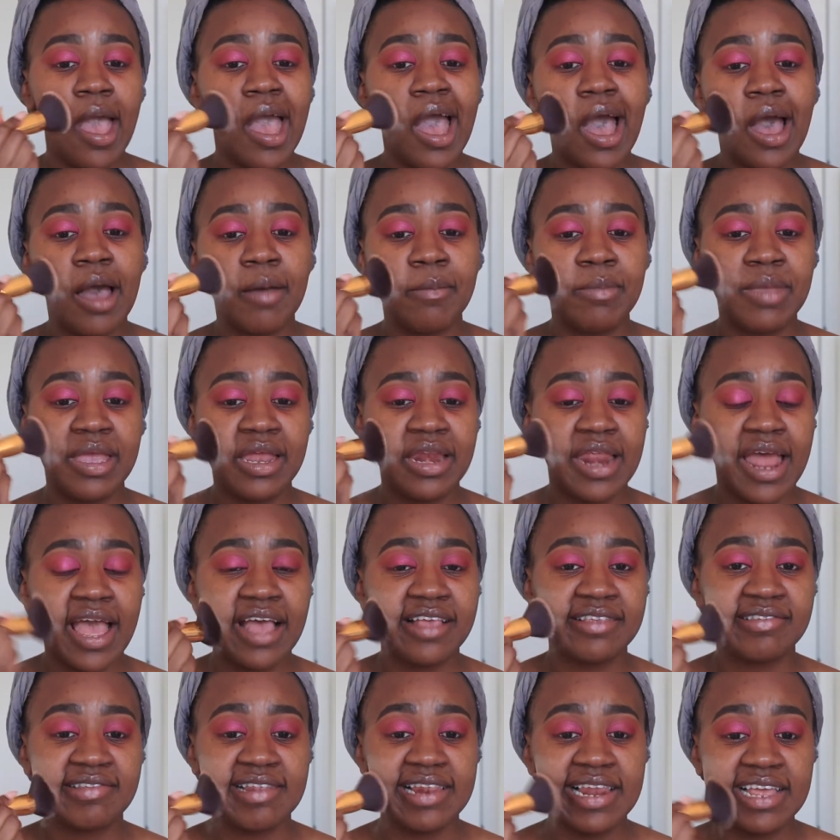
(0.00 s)
It
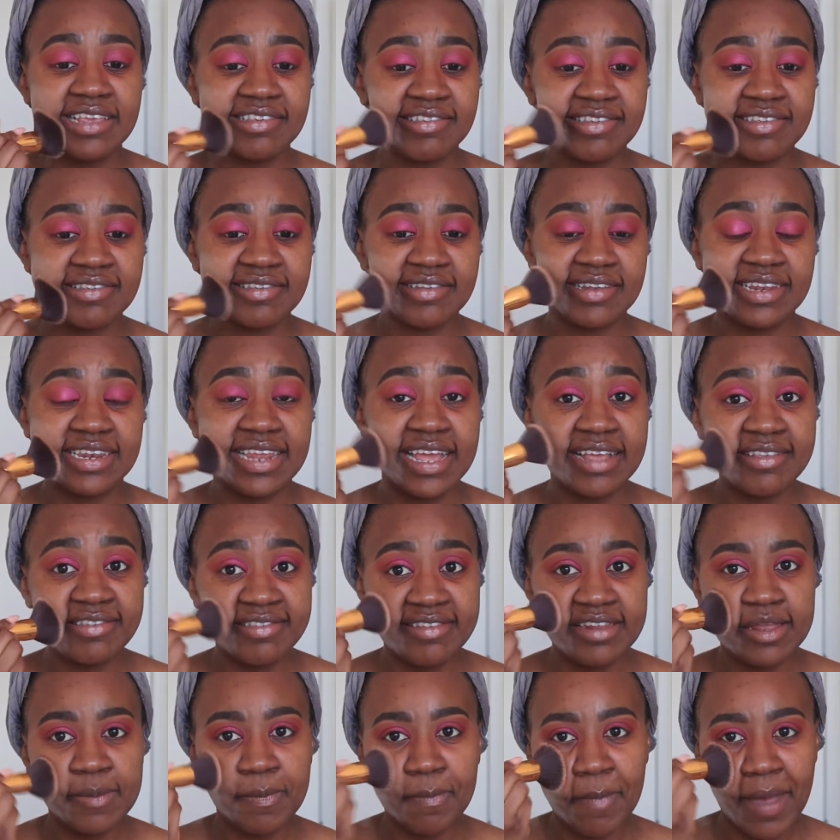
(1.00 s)
has less
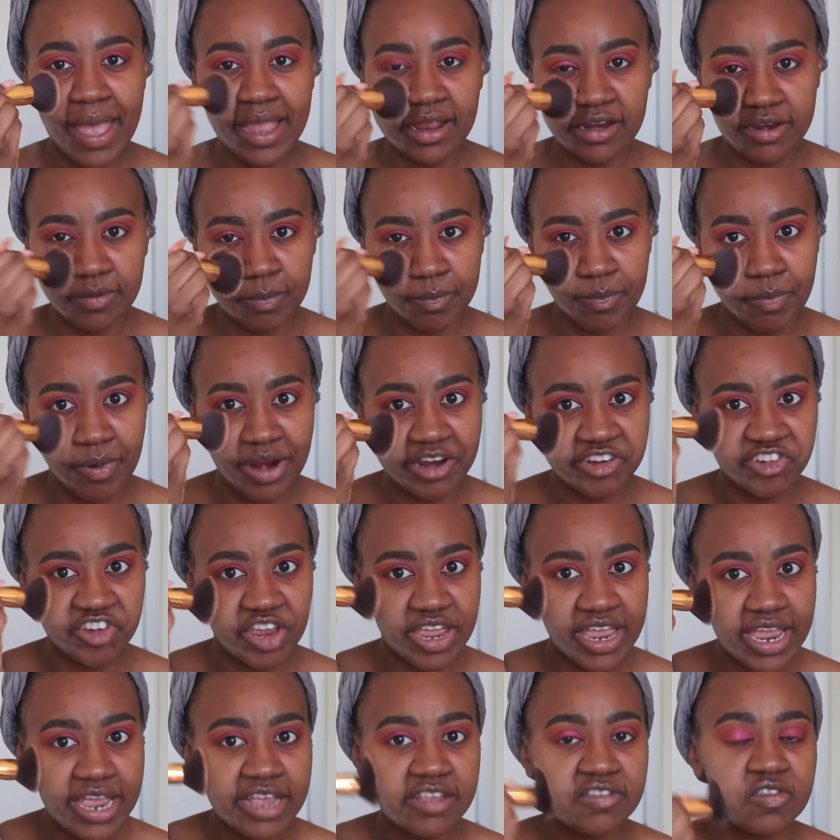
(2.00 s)
densely packed brush
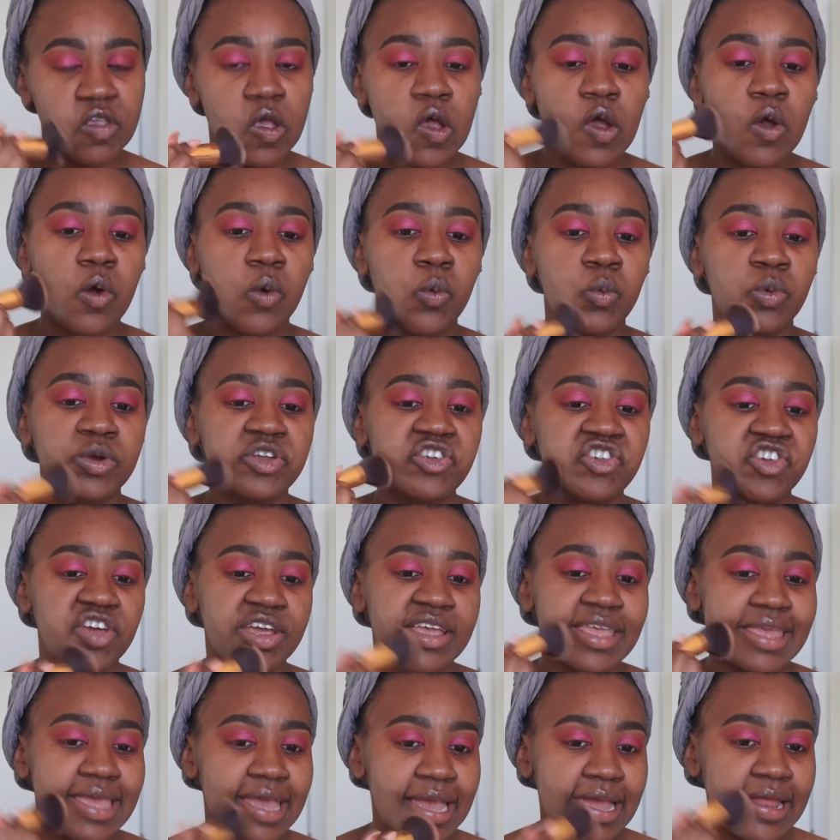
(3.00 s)
hairs, which
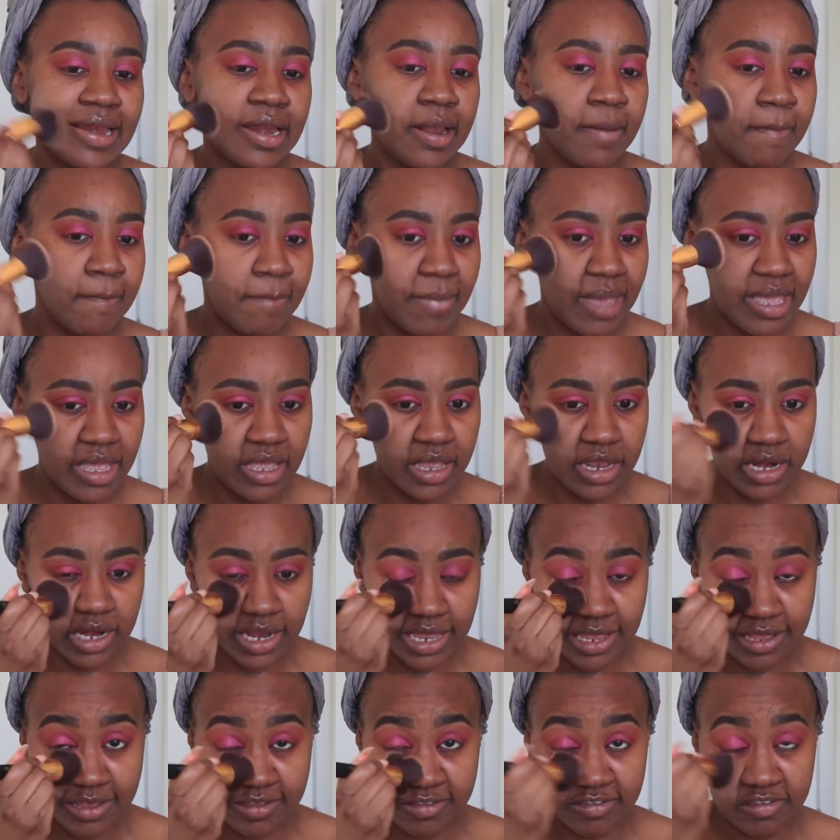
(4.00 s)
again make it
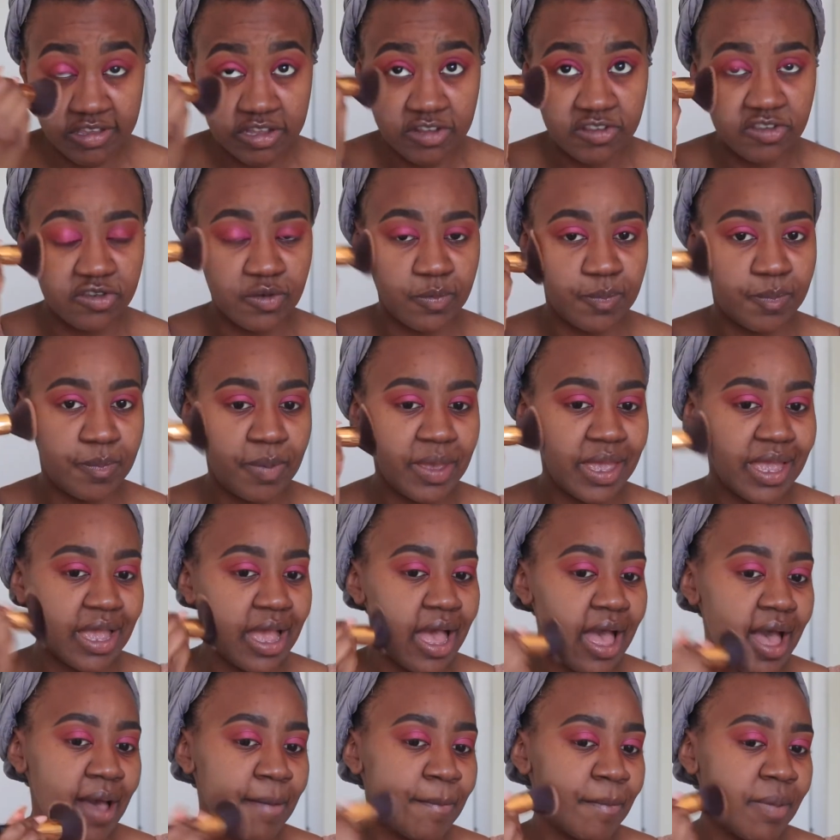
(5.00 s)
easy to pick
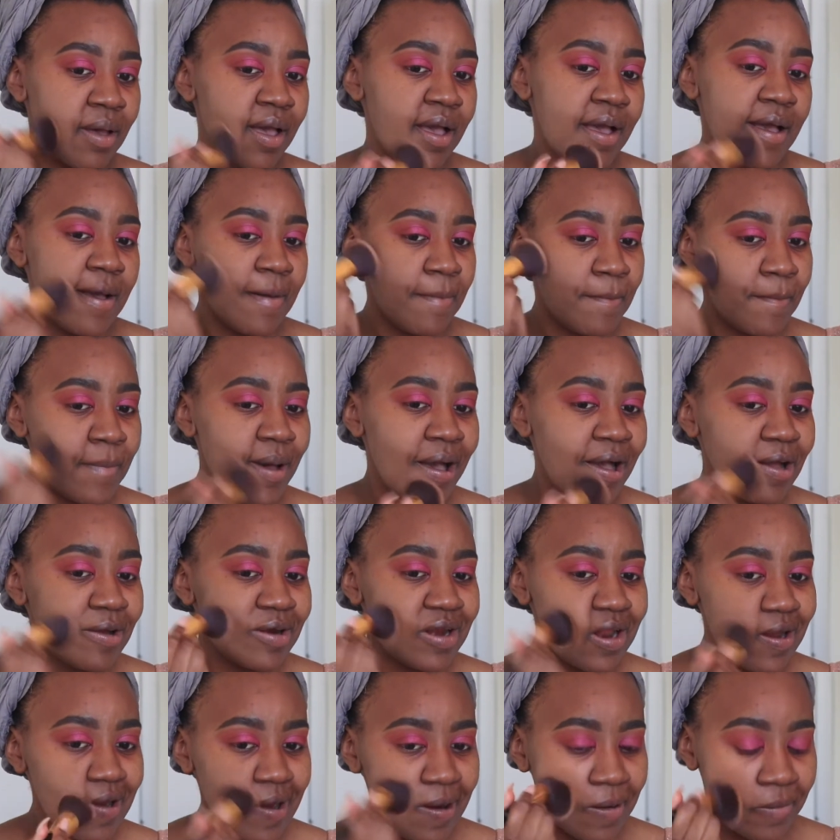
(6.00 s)
up
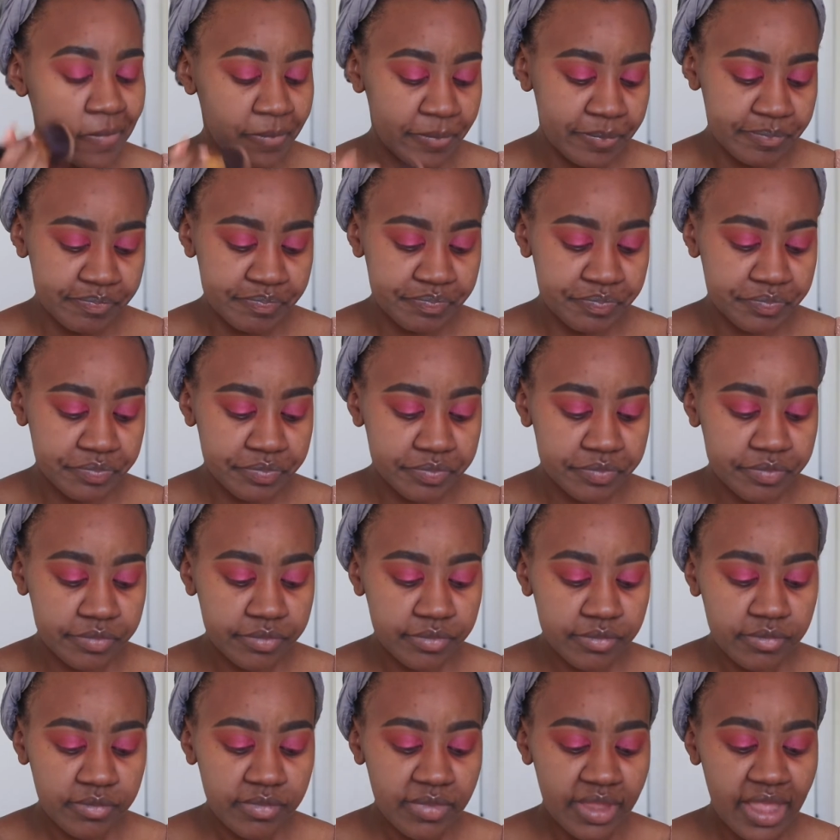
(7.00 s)
powder
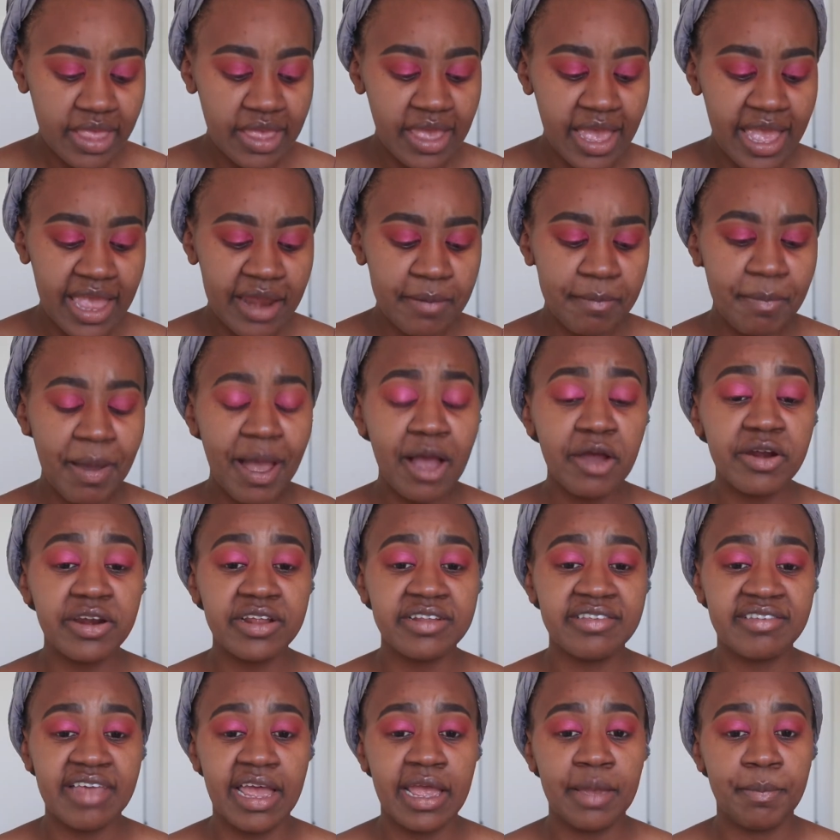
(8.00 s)
and powder
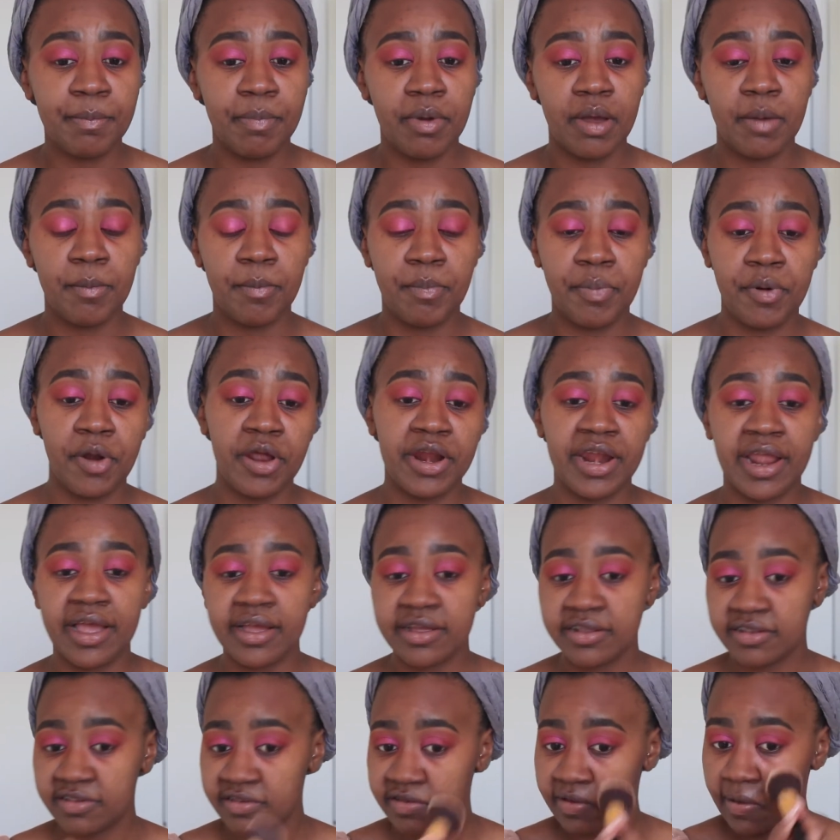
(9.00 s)
type
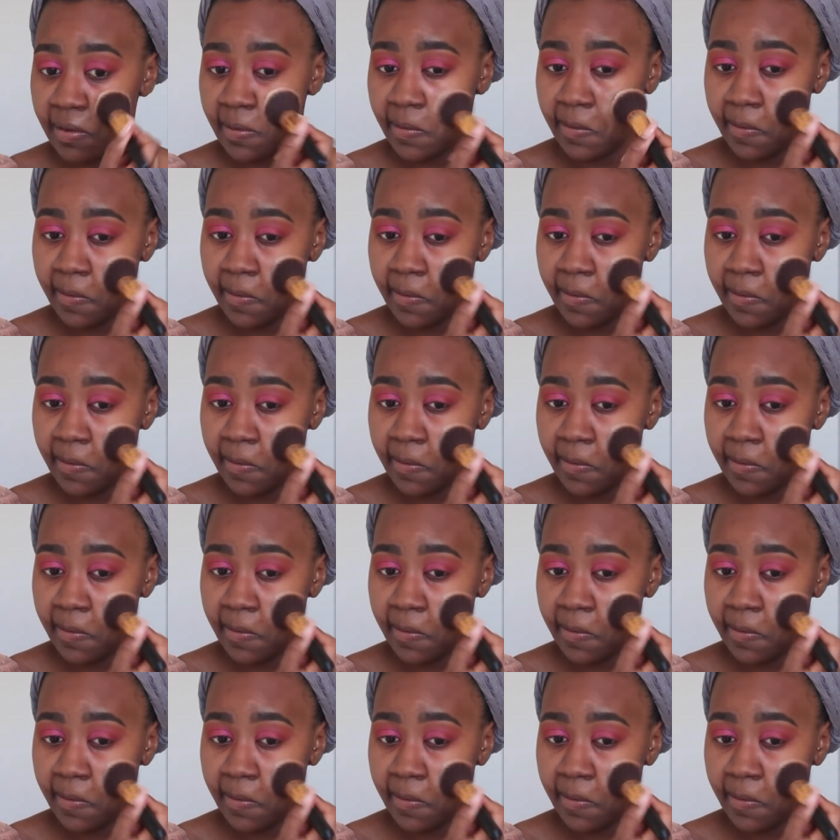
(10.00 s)
products.